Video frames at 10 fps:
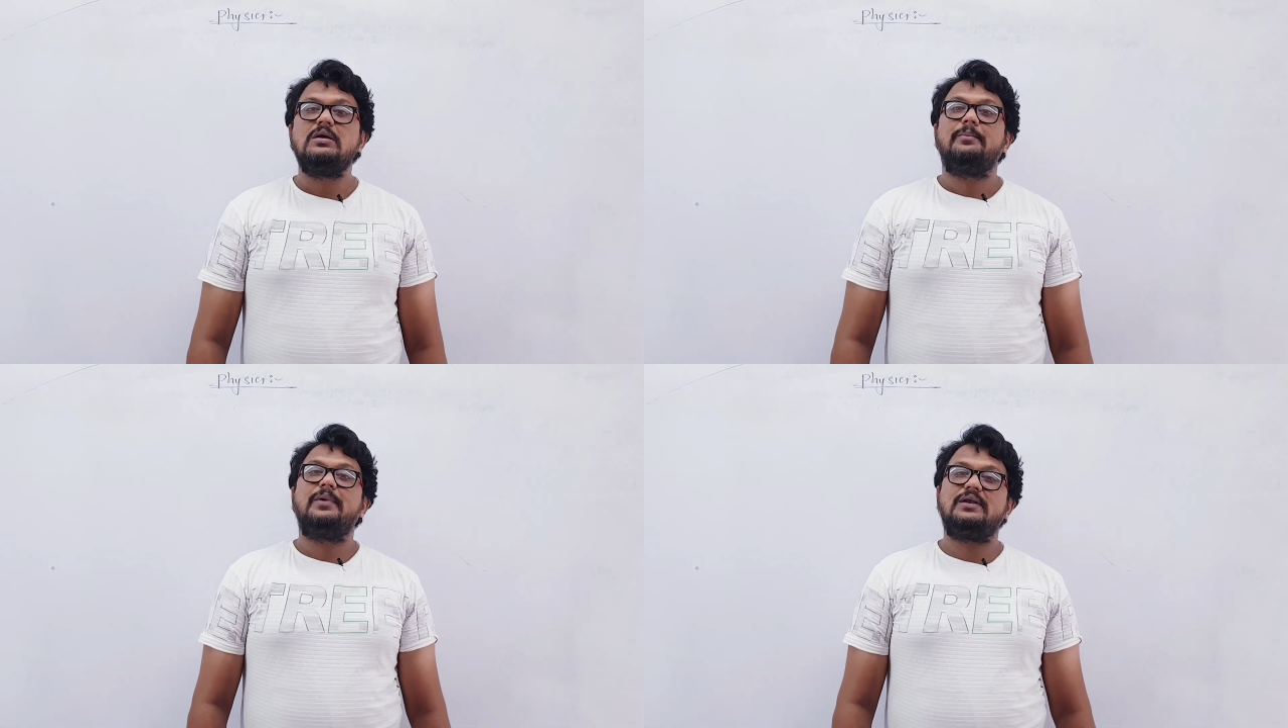
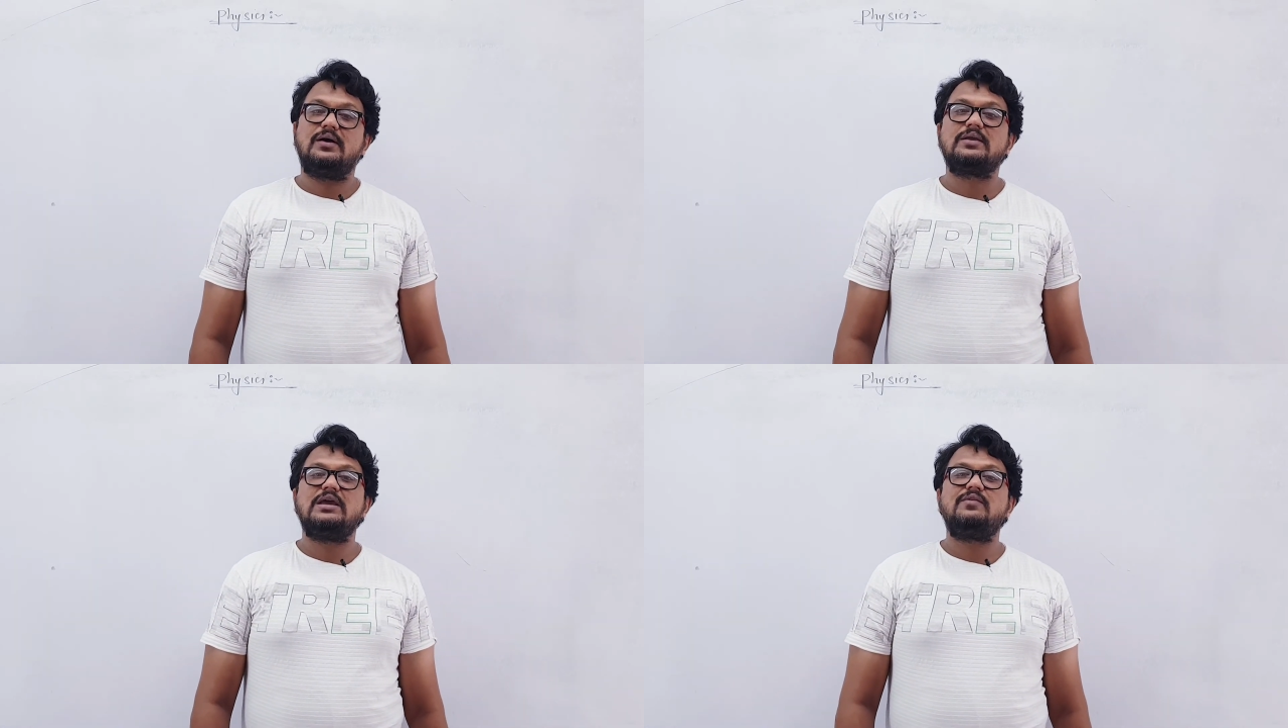but
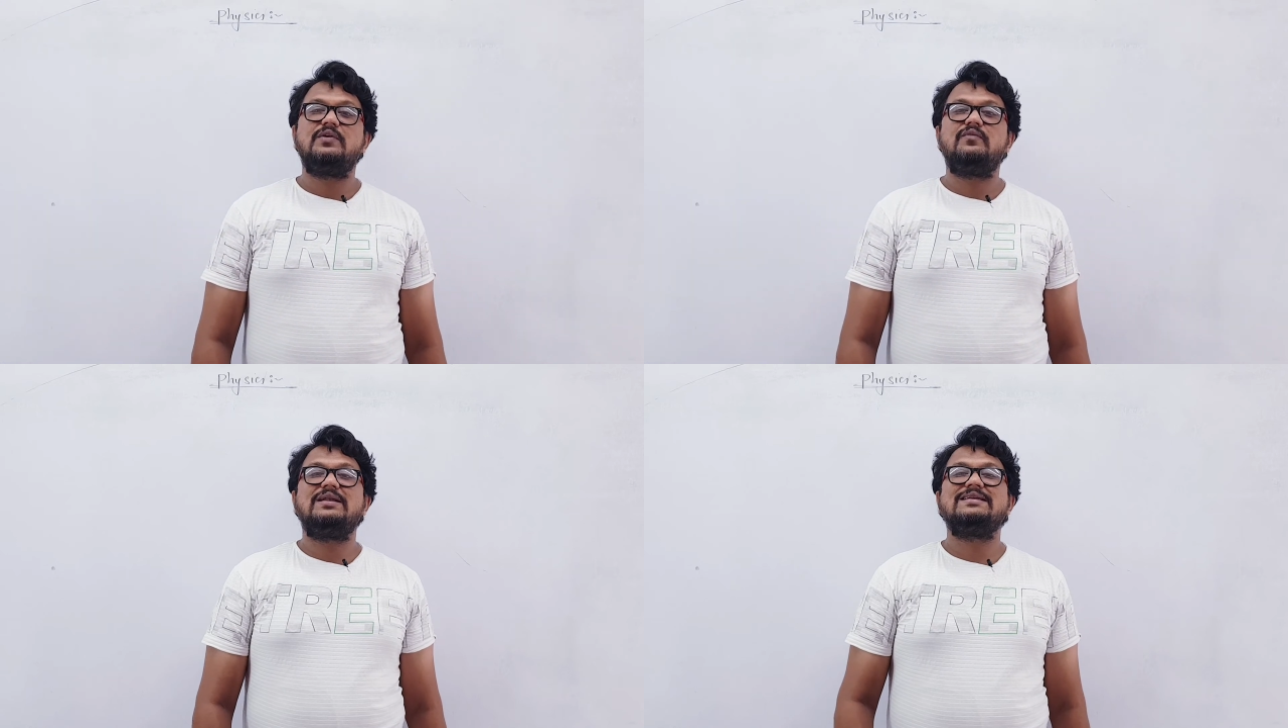again
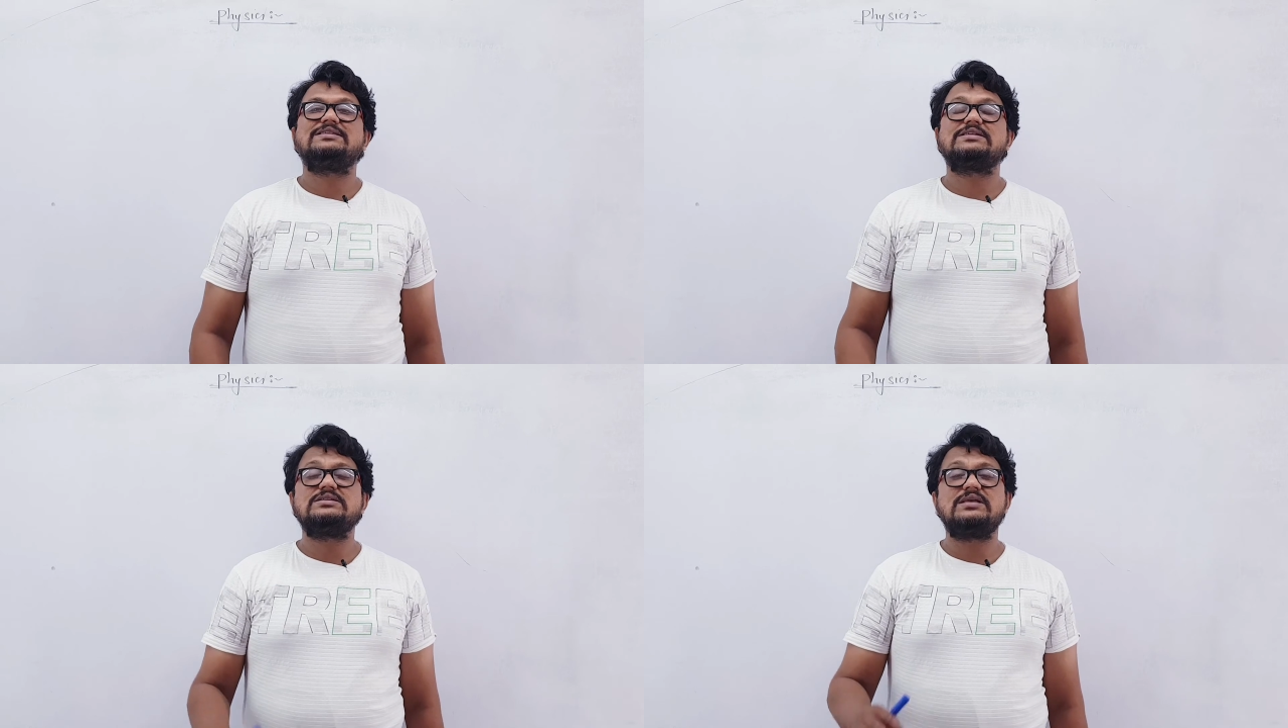we will
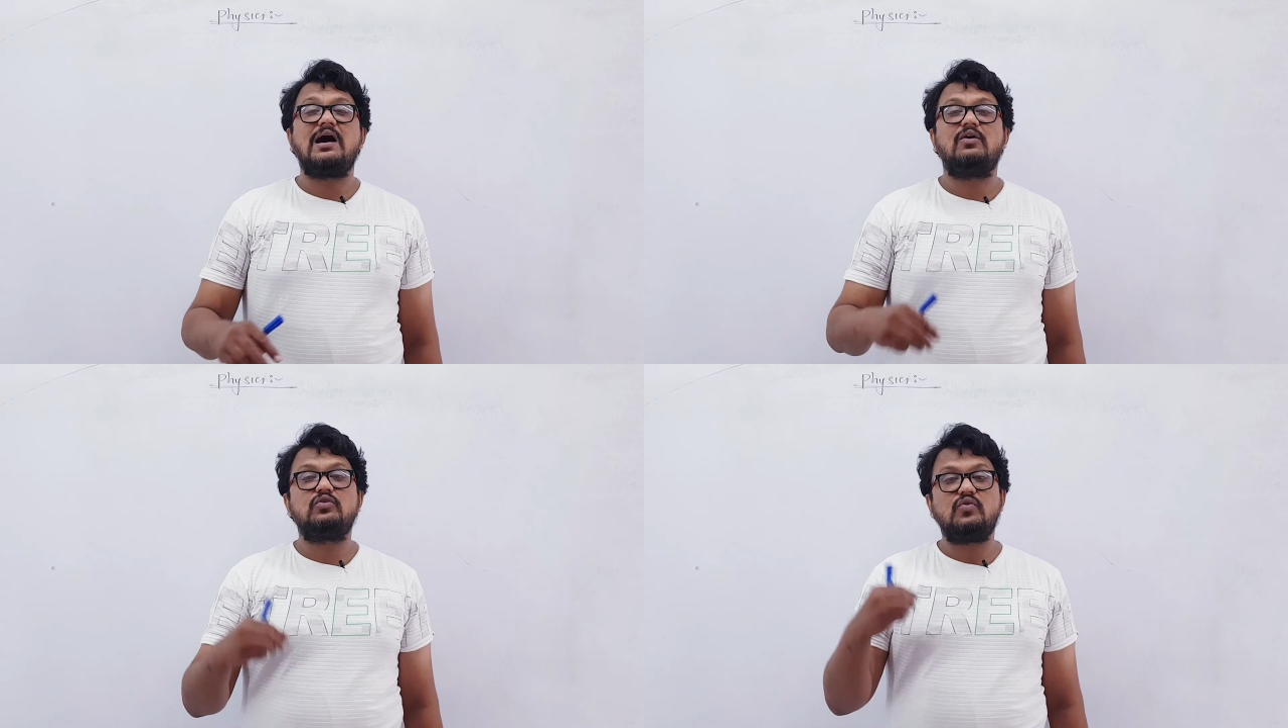discuss
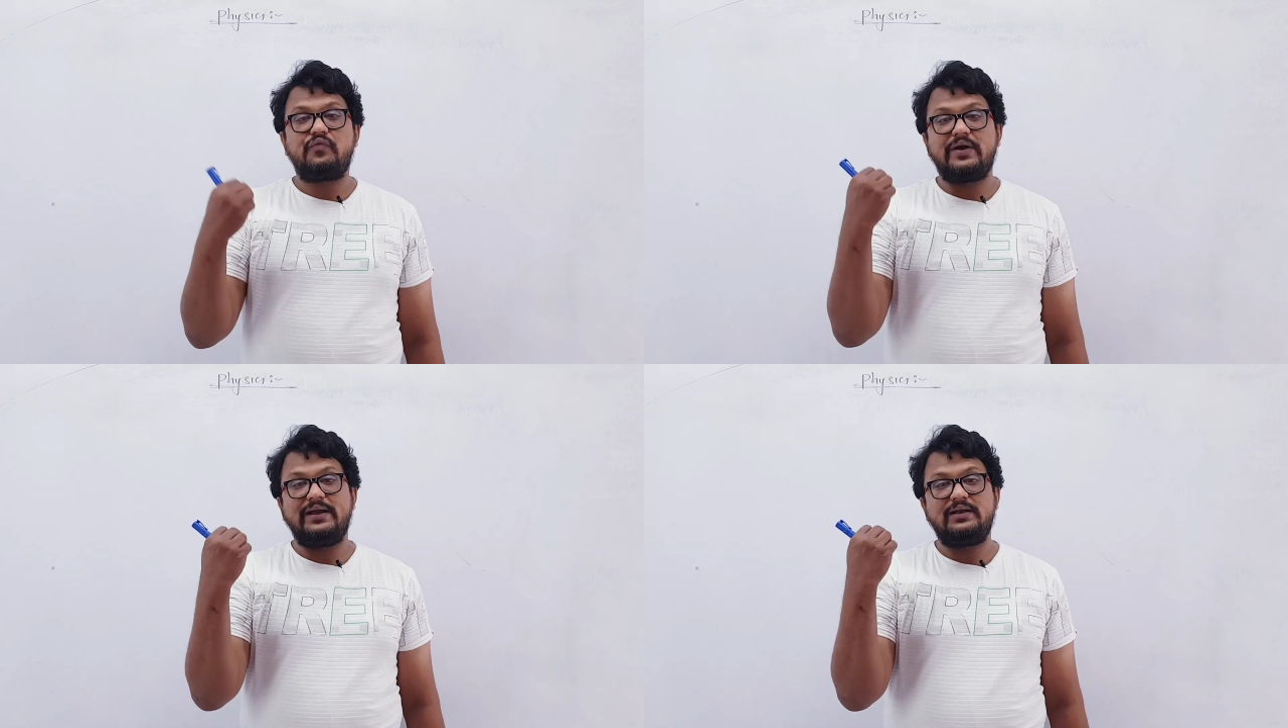how to
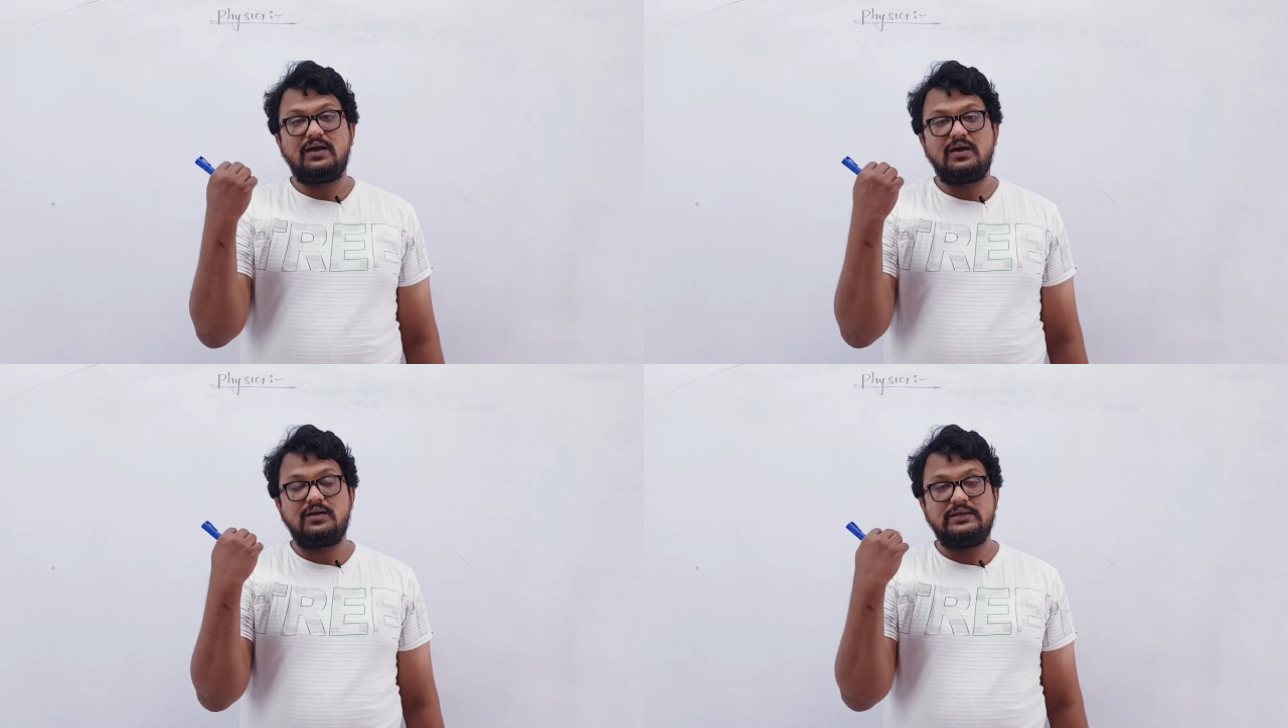find
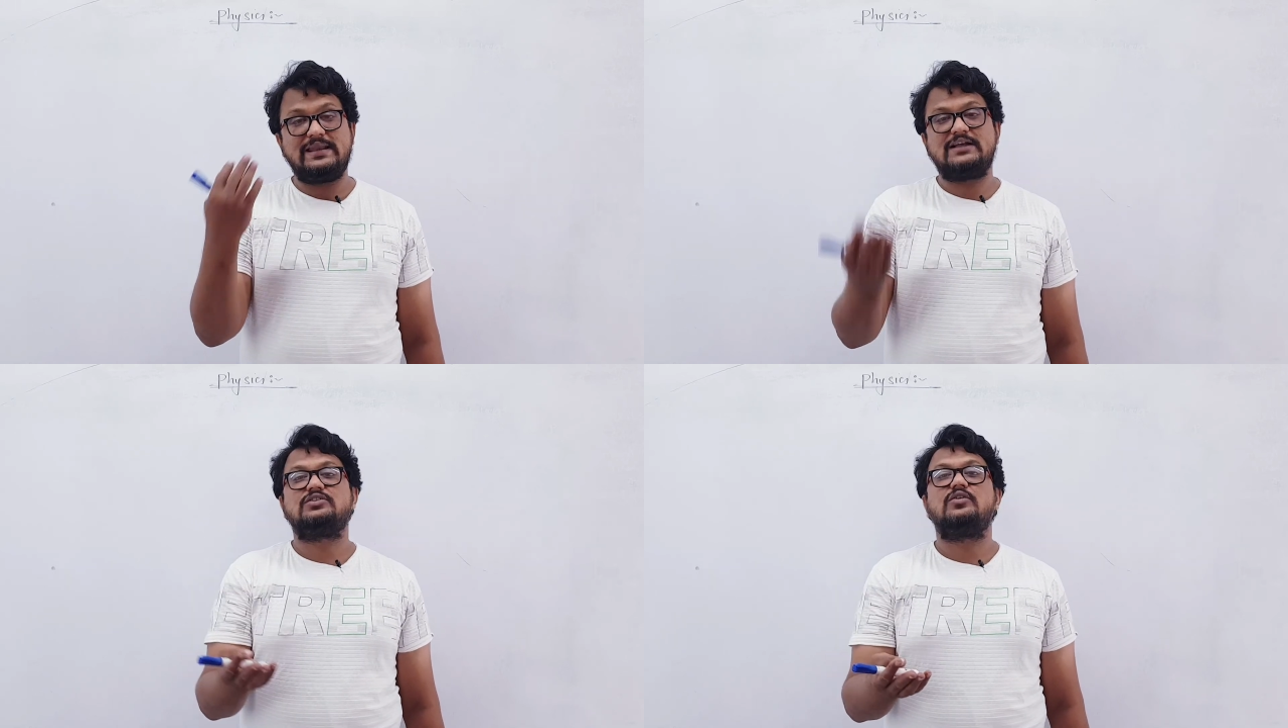a
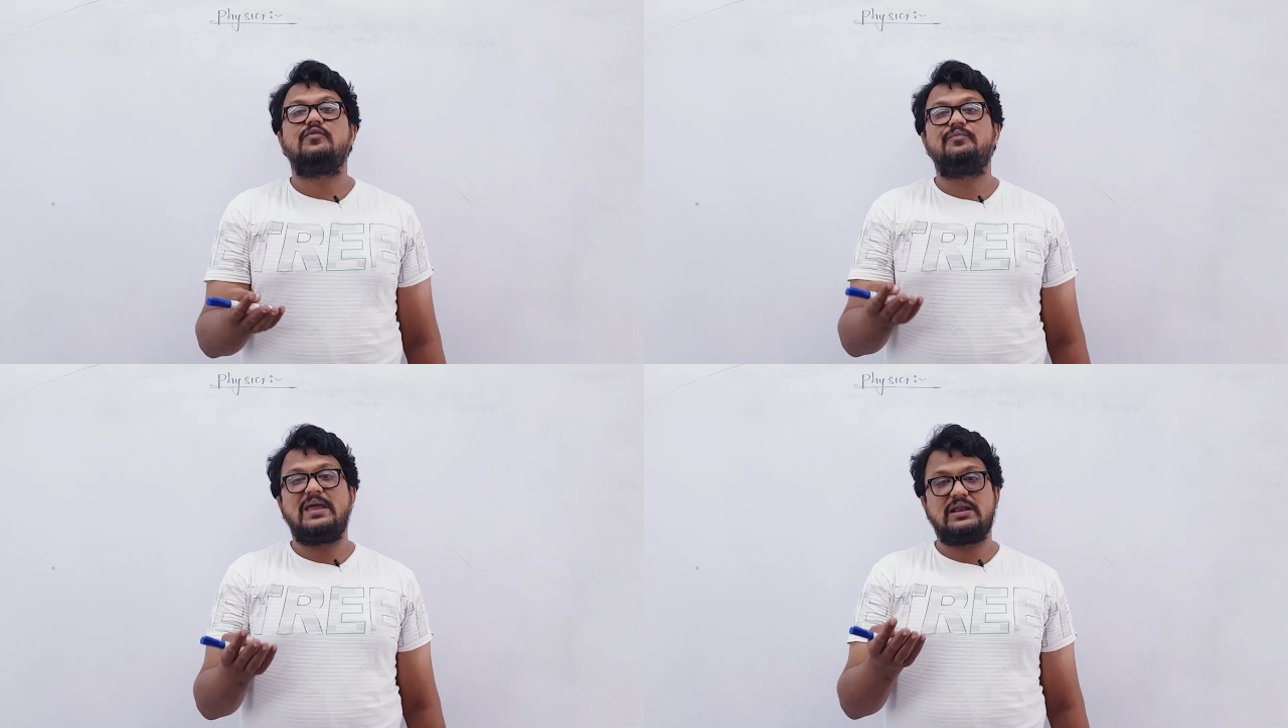direction
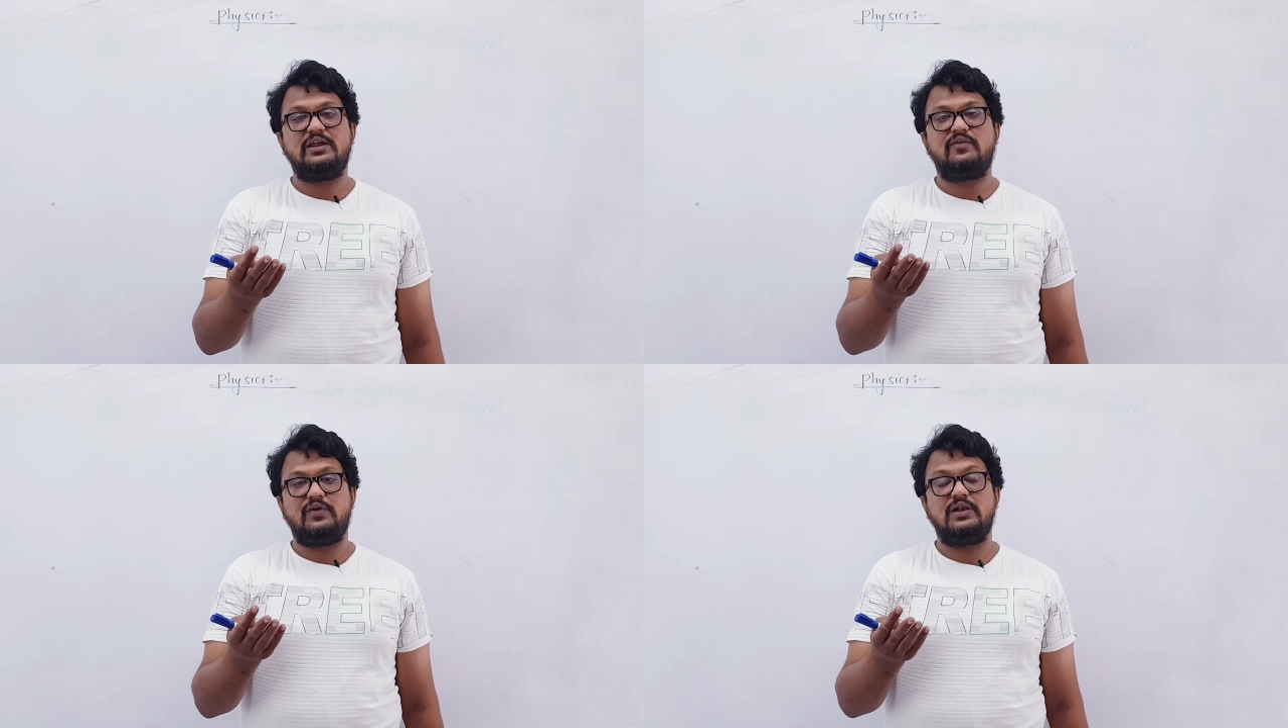of
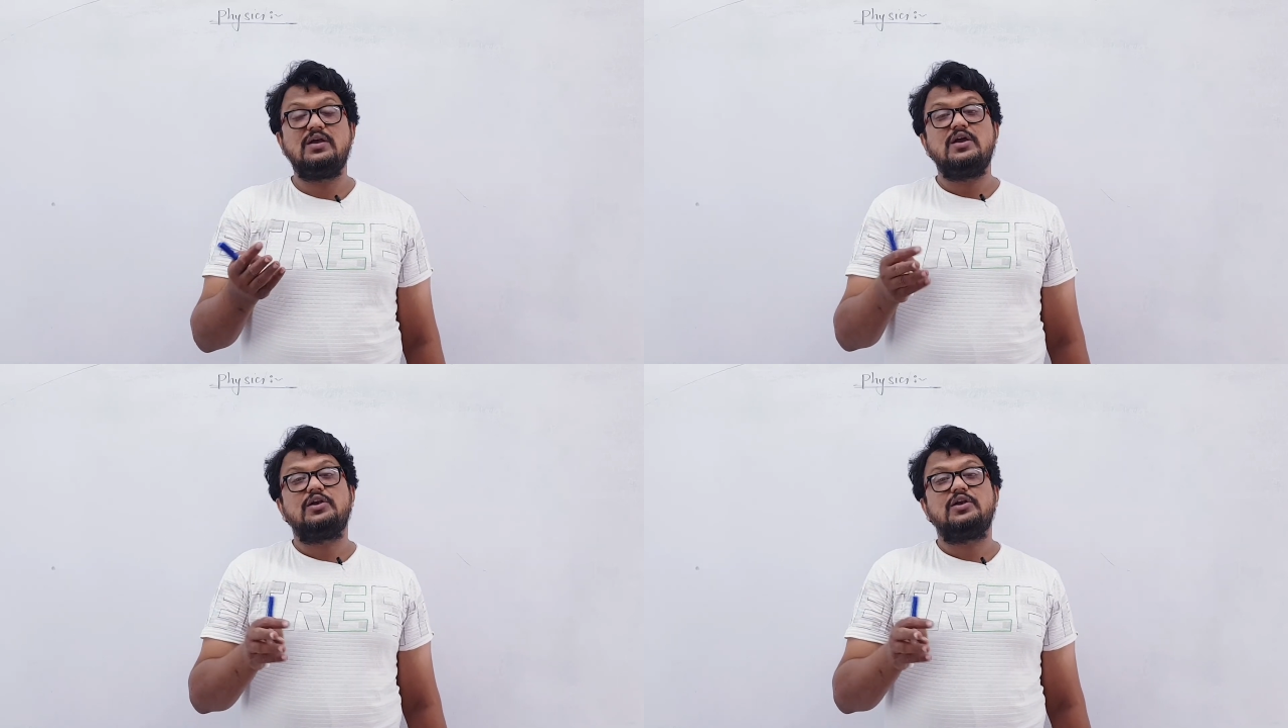magnetic field